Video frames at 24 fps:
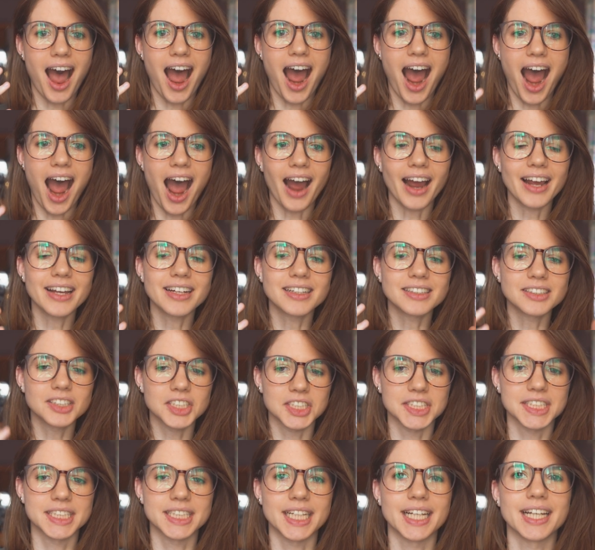I
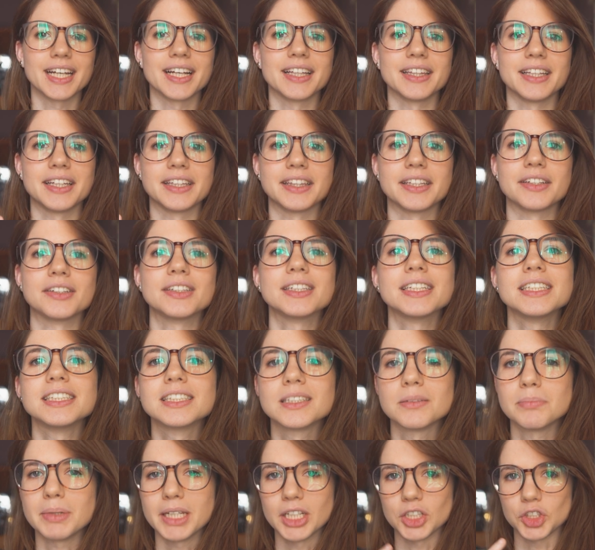understand that there needs
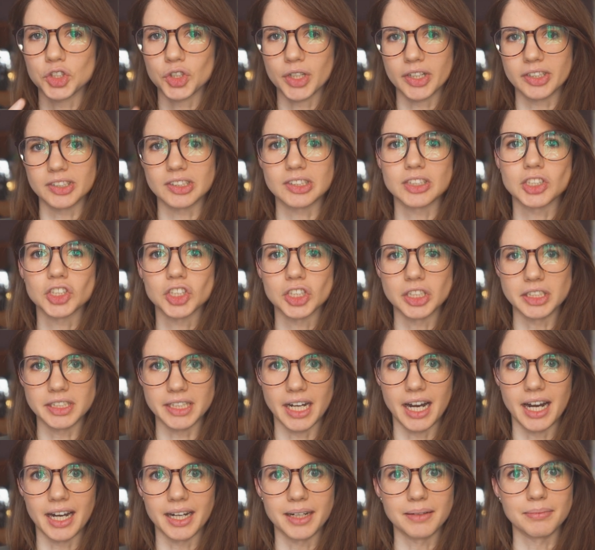to be a transition
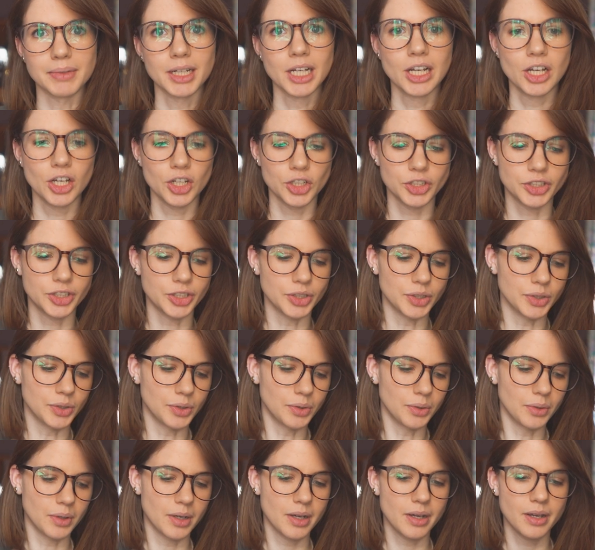time
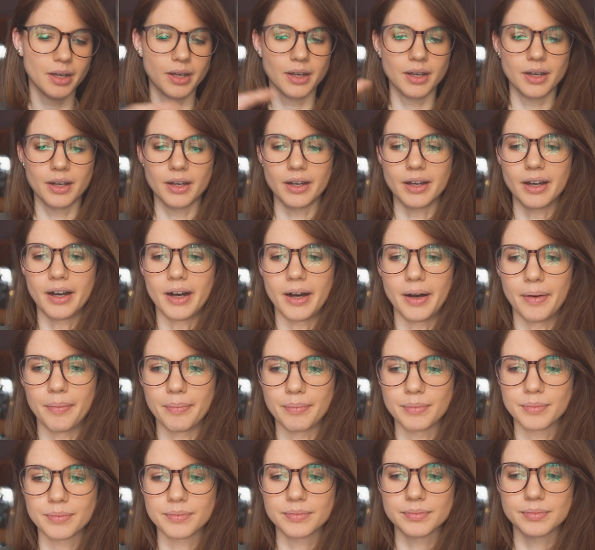to
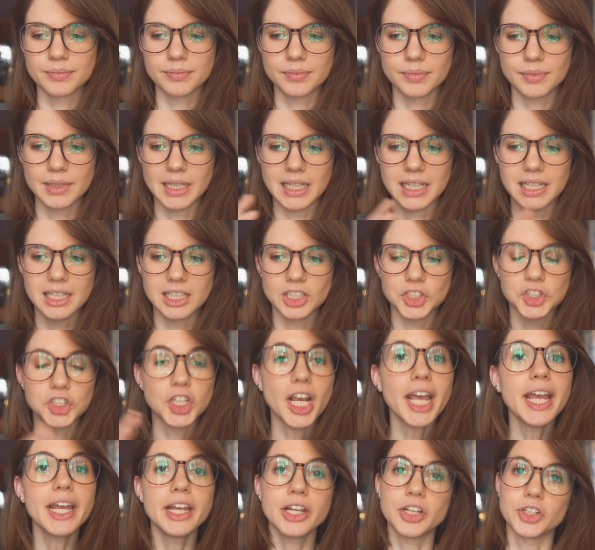um,
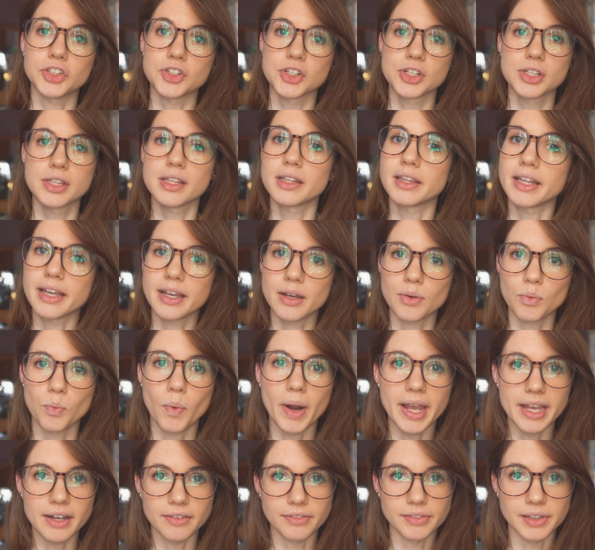change the
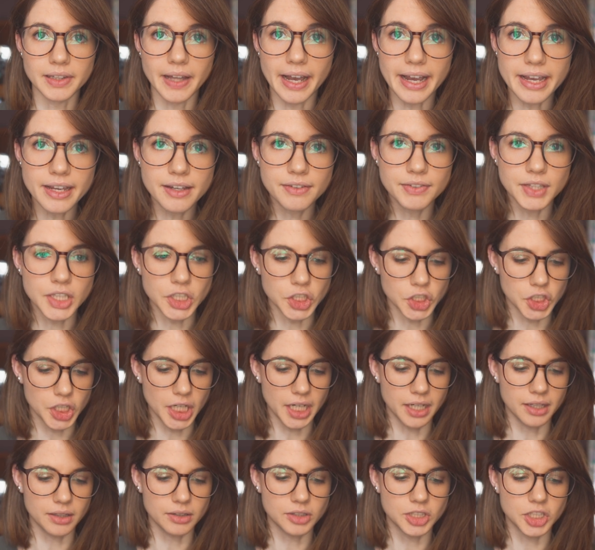way of life, the
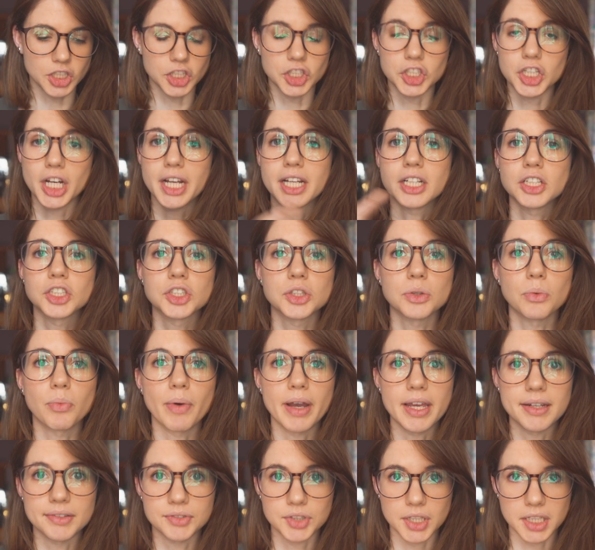cha to change the
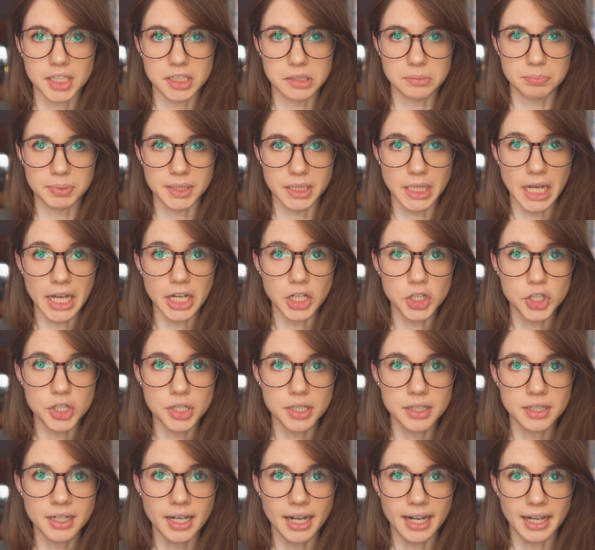way of
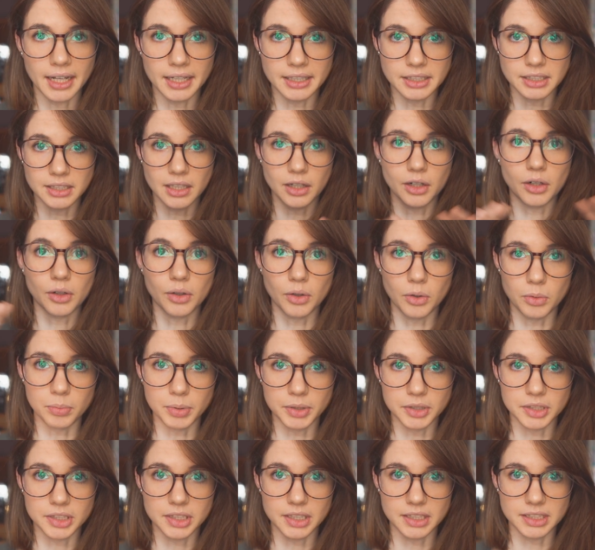transportation as a
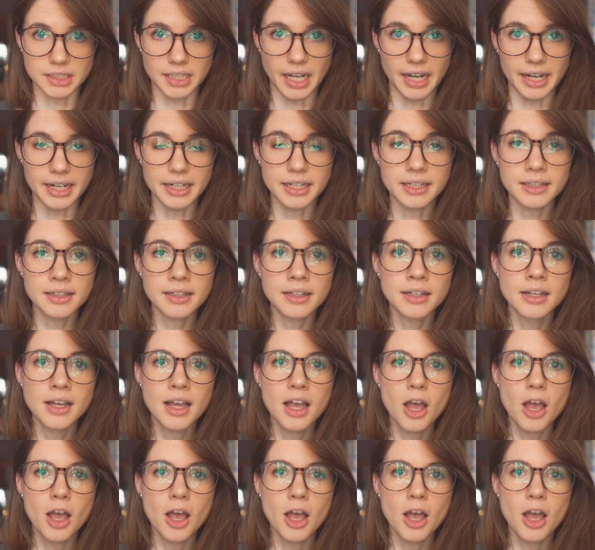global society.